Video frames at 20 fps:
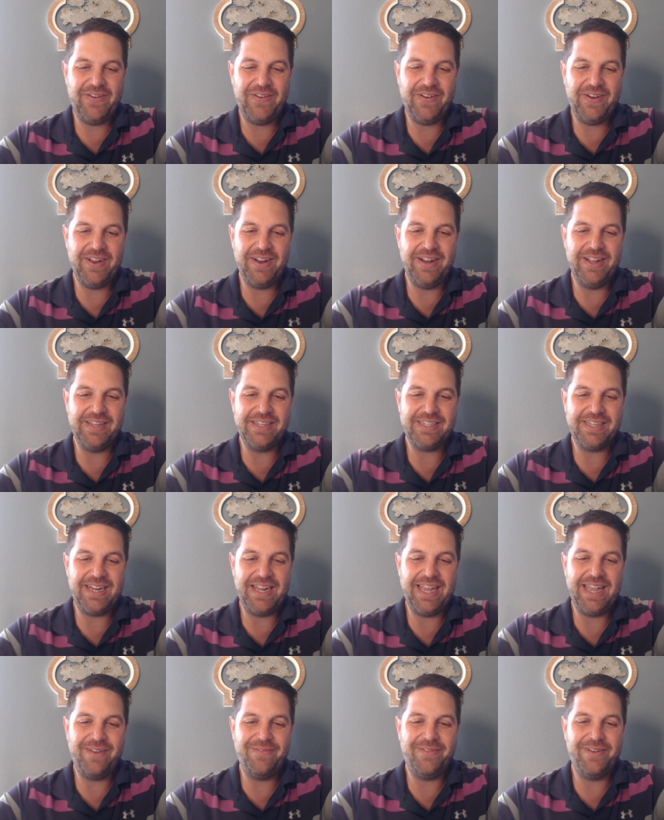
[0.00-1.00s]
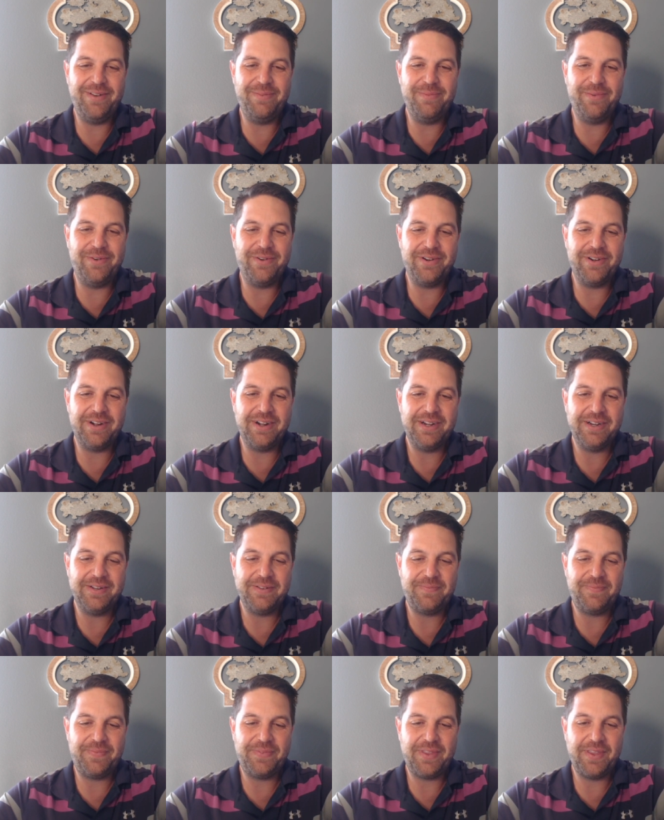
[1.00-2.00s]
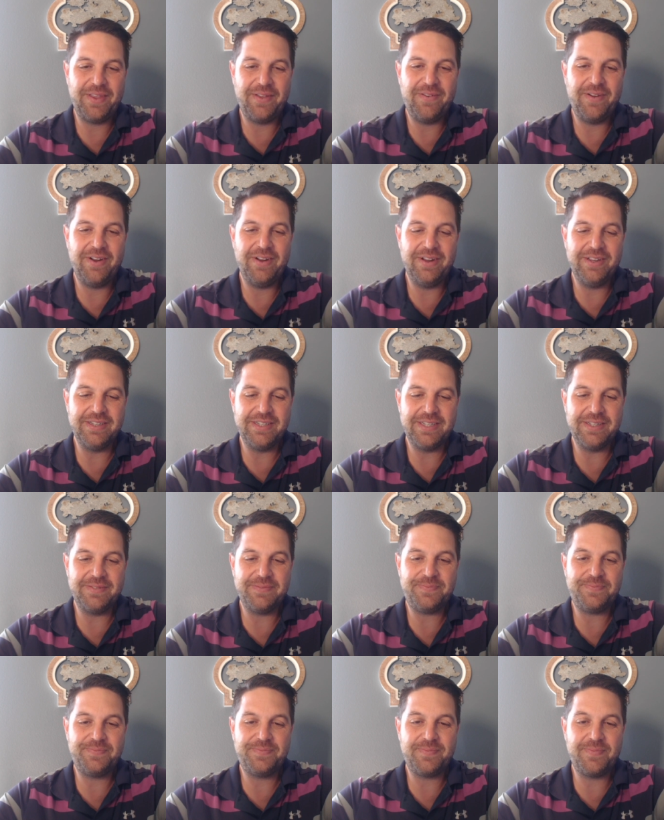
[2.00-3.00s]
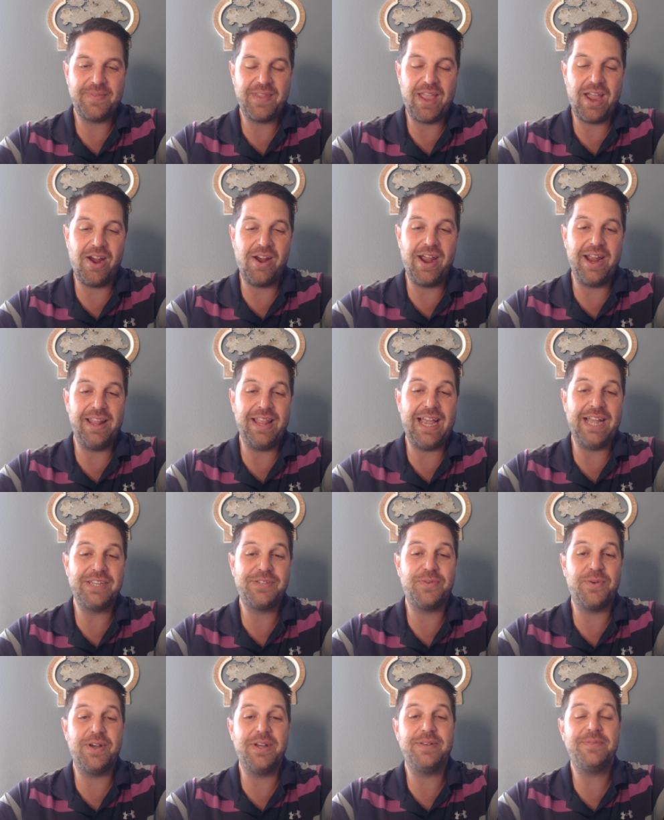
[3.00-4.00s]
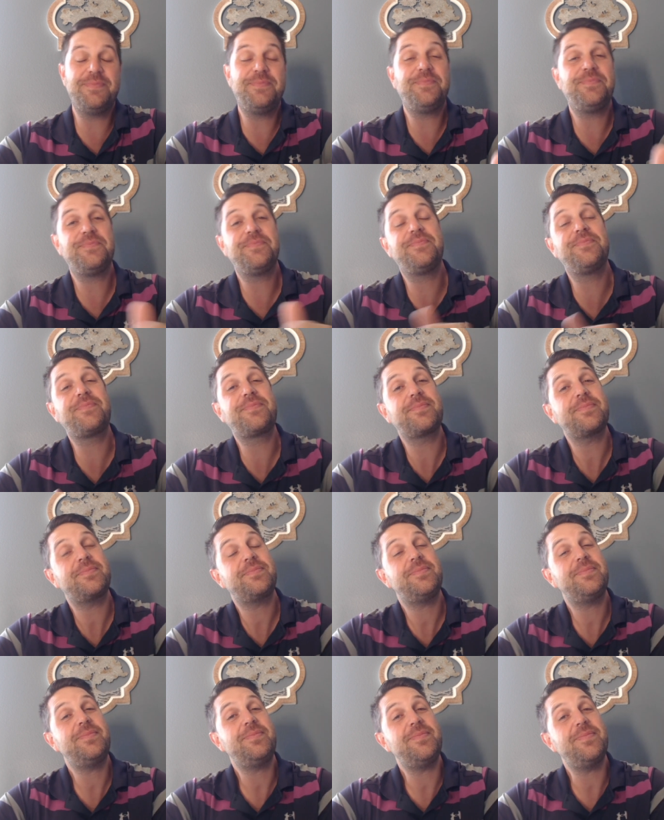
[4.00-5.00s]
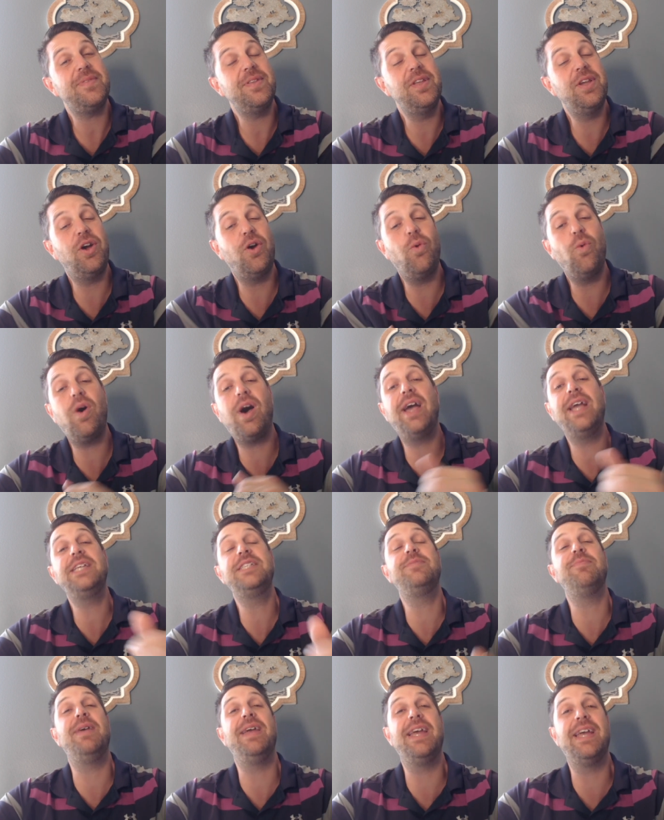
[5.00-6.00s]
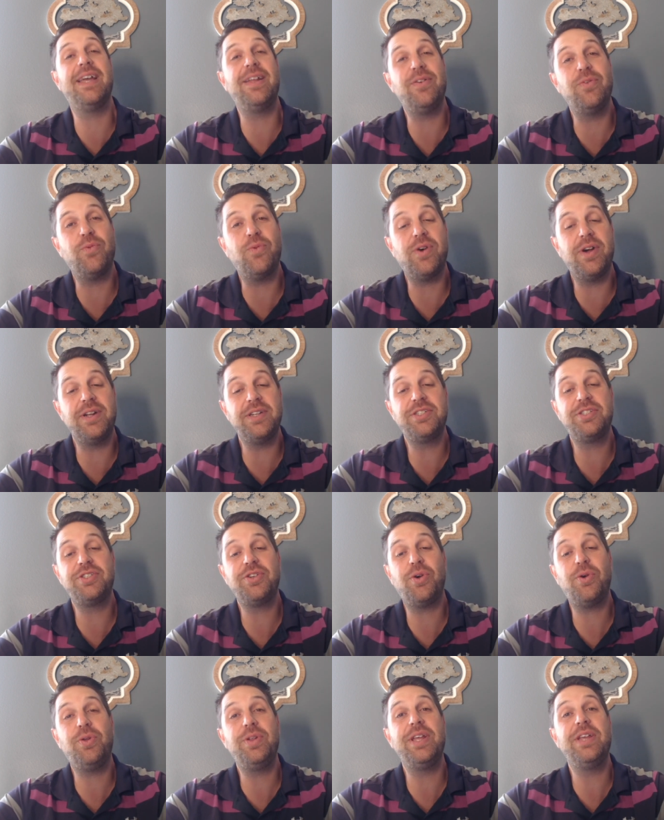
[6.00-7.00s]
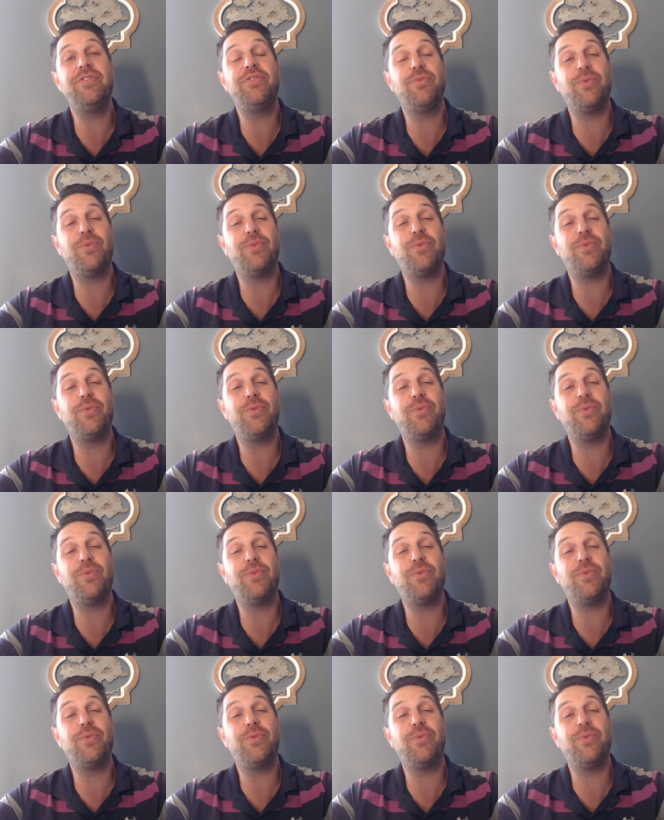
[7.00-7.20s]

goodness, and I had one more. Where is it? All right, last one. A wise man once told his